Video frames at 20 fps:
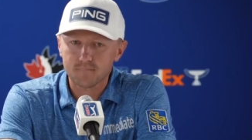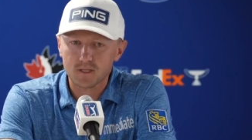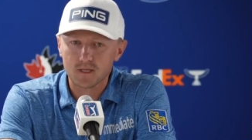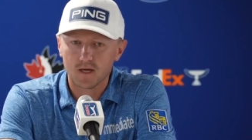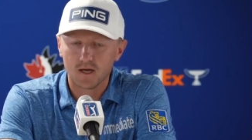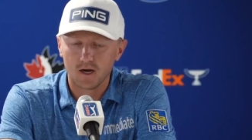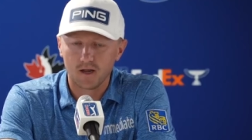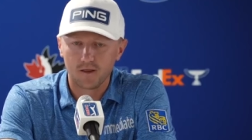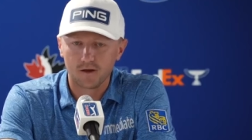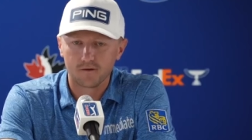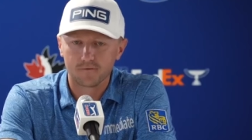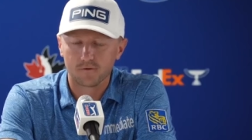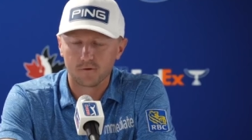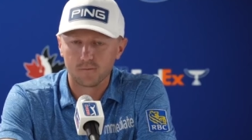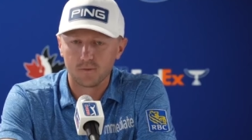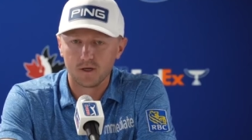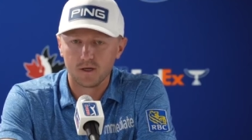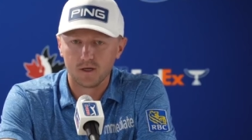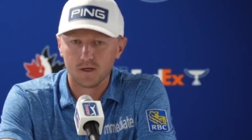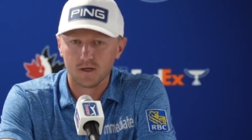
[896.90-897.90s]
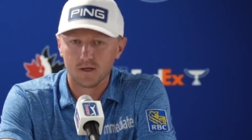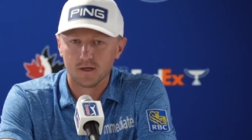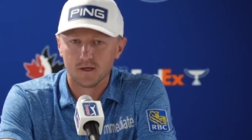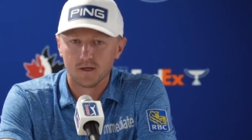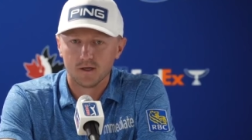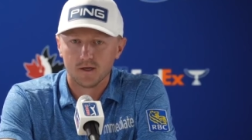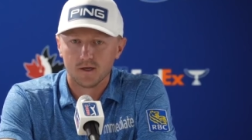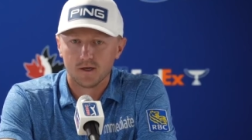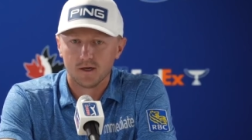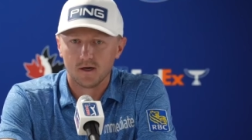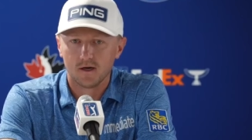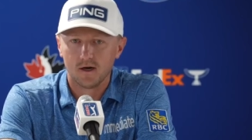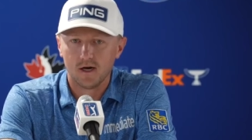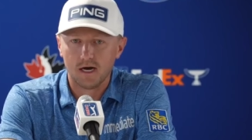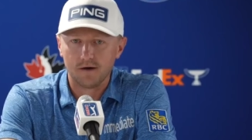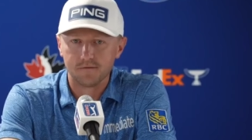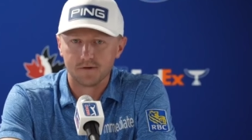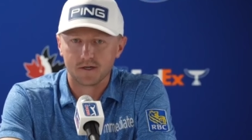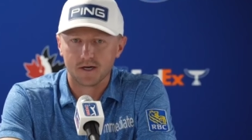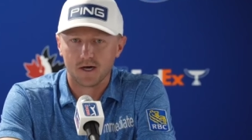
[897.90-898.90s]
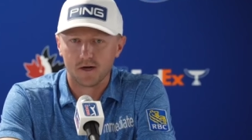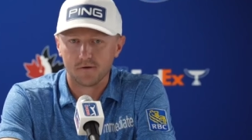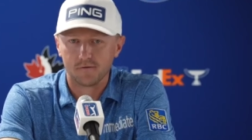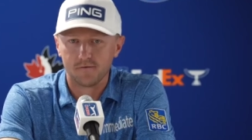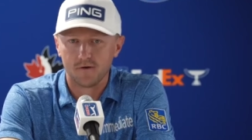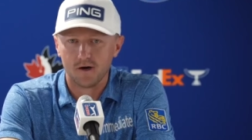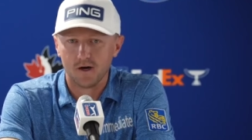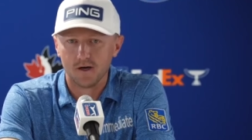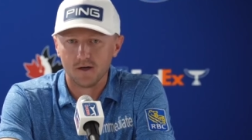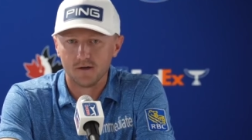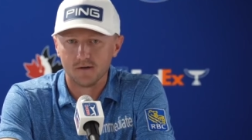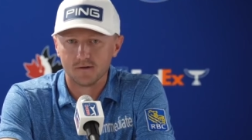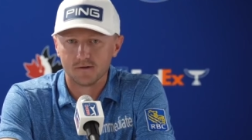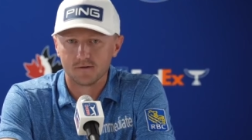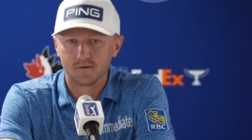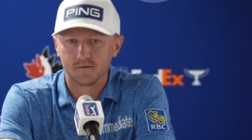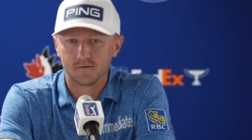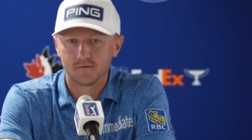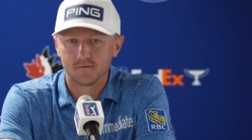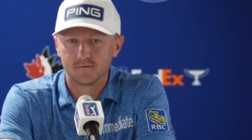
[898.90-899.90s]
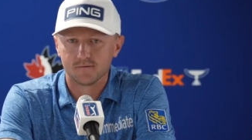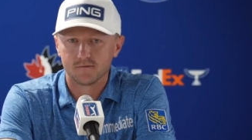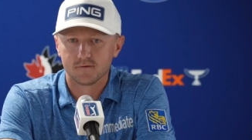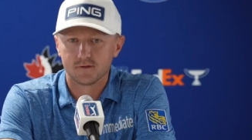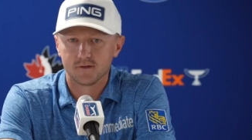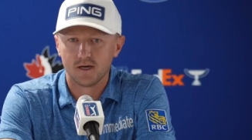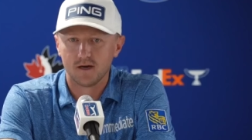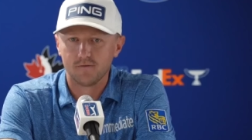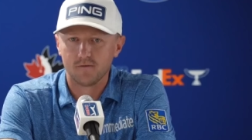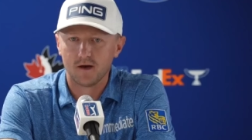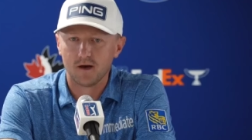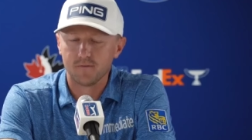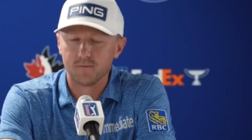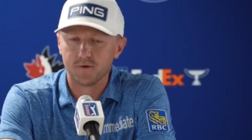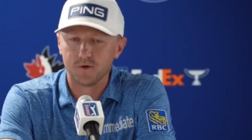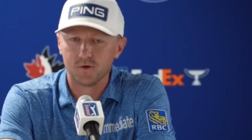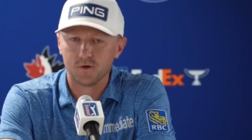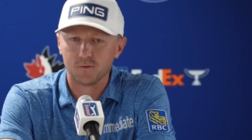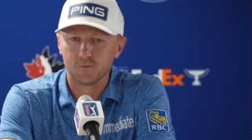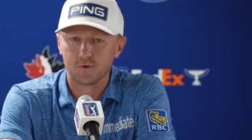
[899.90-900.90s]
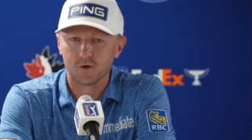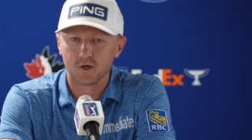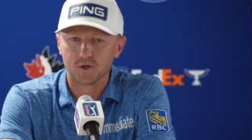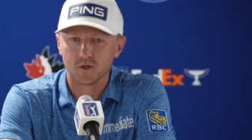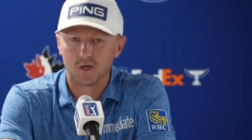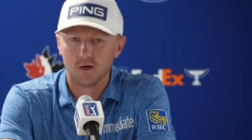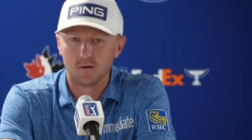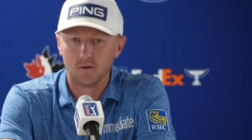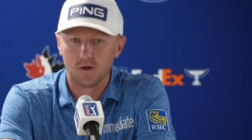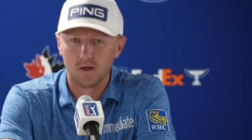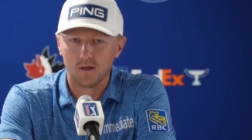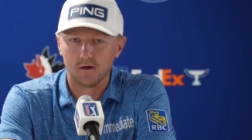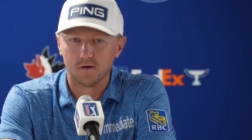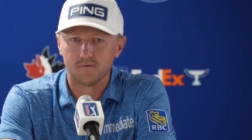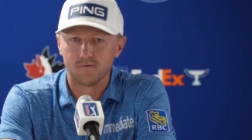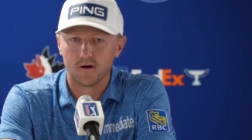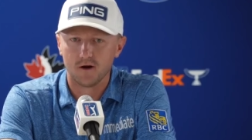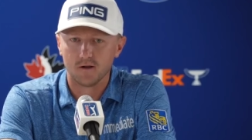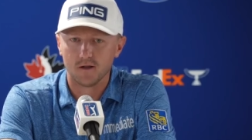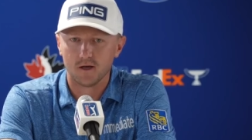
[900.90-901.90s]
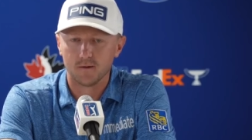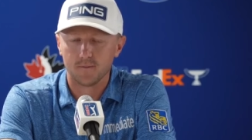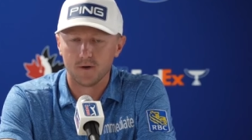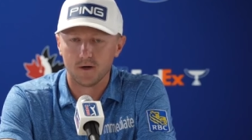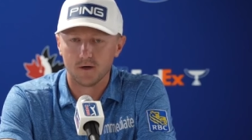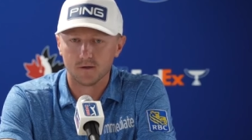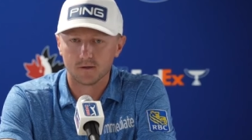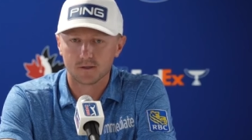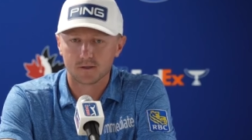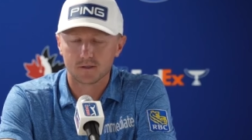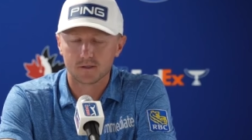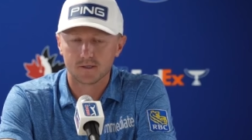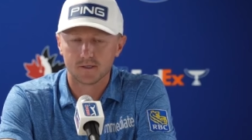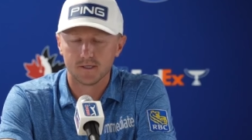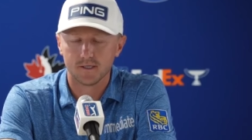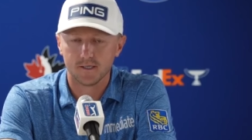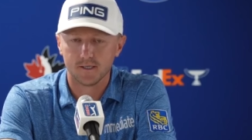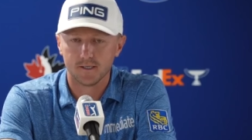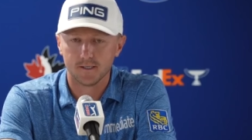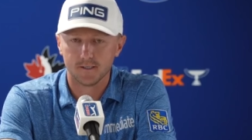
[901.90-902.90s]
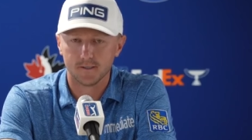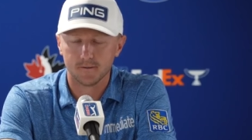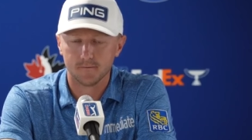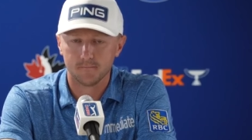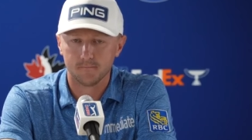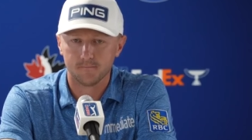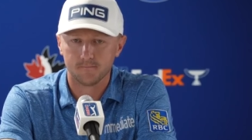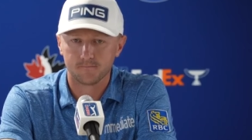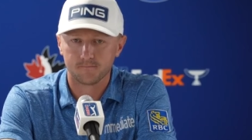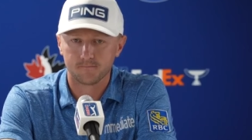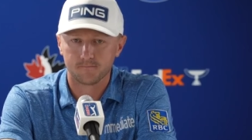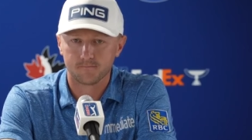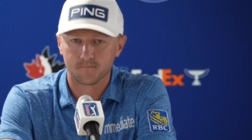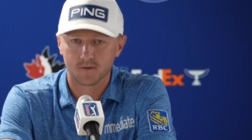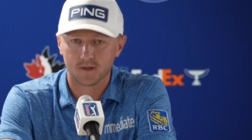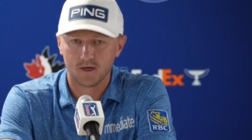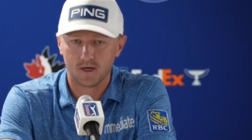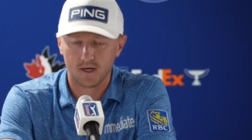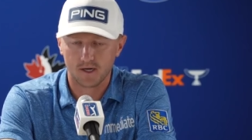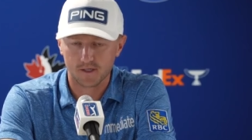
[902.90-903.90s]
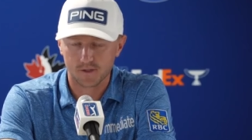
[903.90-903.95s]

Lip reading: And I think for me, I have to kind of find, I've been doing a pretty good job lately of finding that balance. I had a